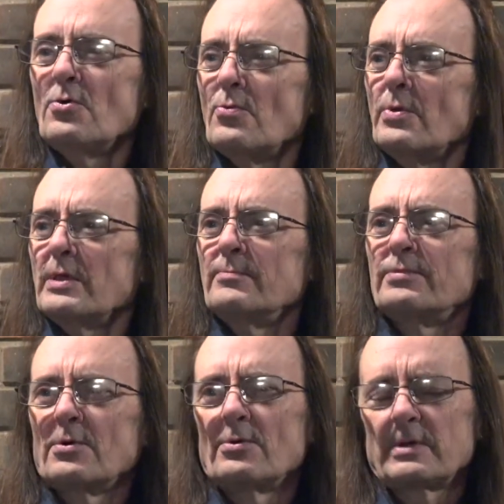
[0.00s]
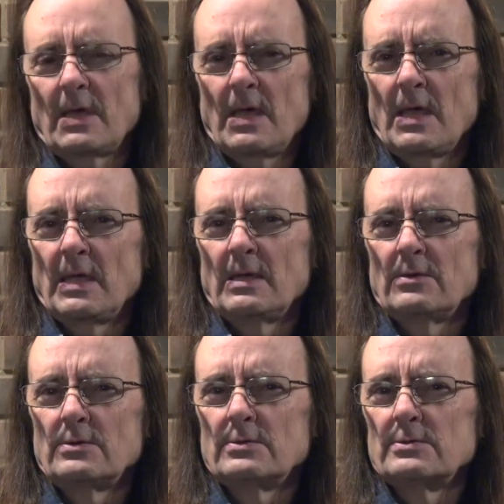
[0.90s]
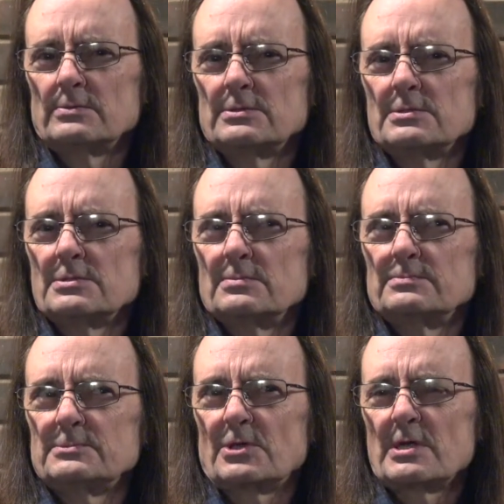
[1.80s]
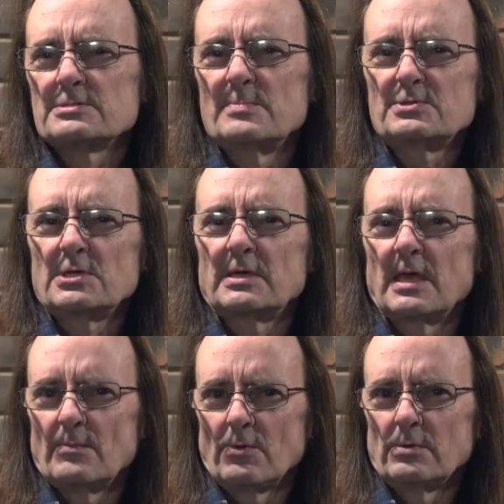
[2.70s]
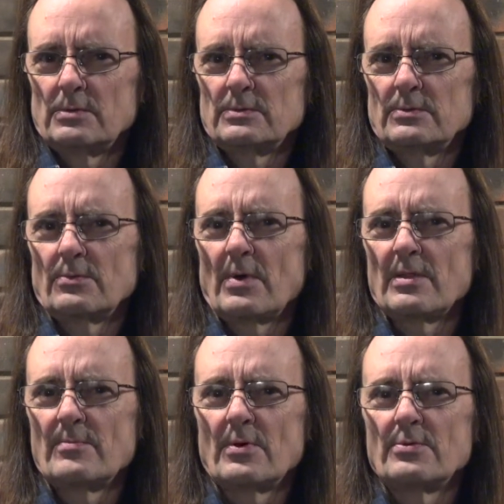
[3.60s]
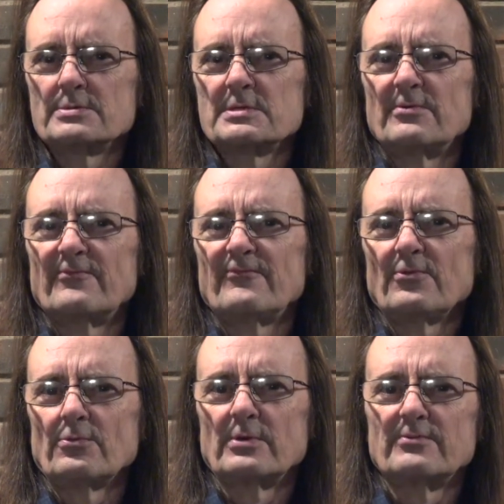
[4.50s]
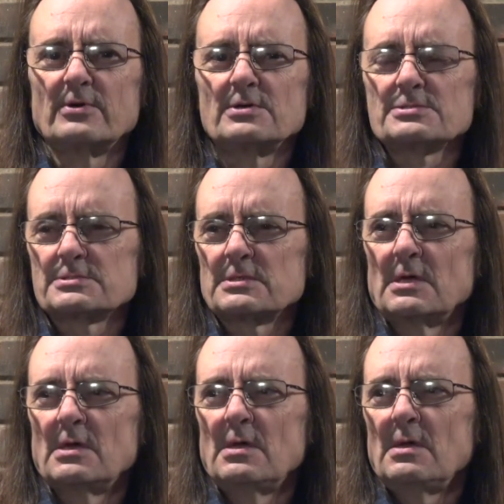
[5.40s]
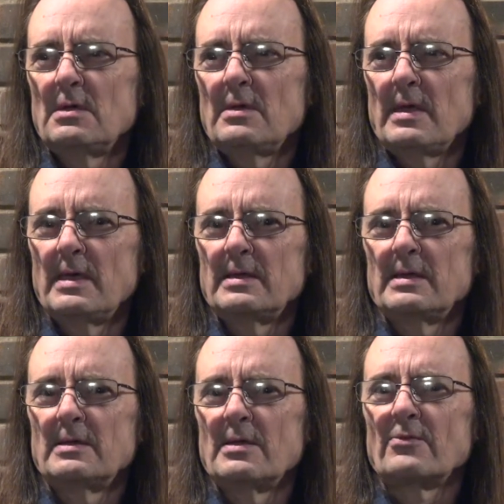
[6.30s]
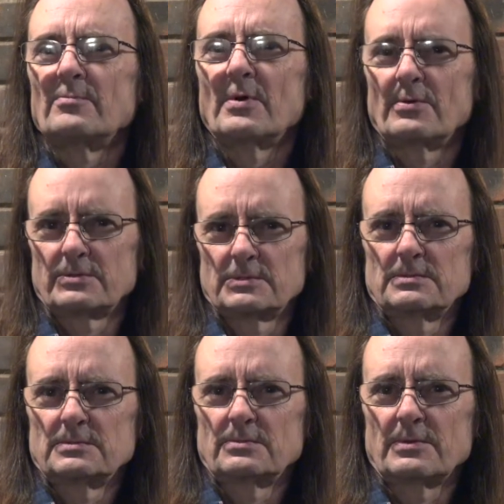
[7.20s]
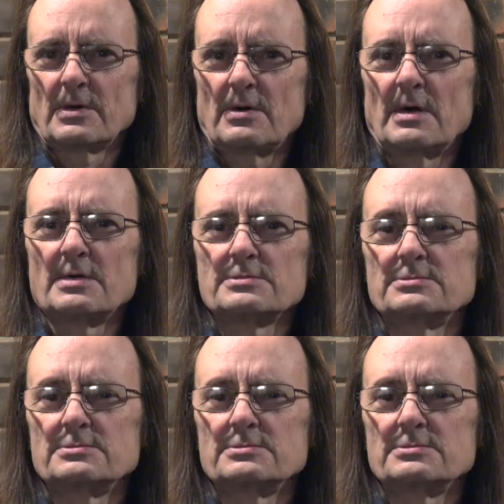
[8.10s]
We broke a transmission cable while the boat was in full reverse and hit another boat with ours.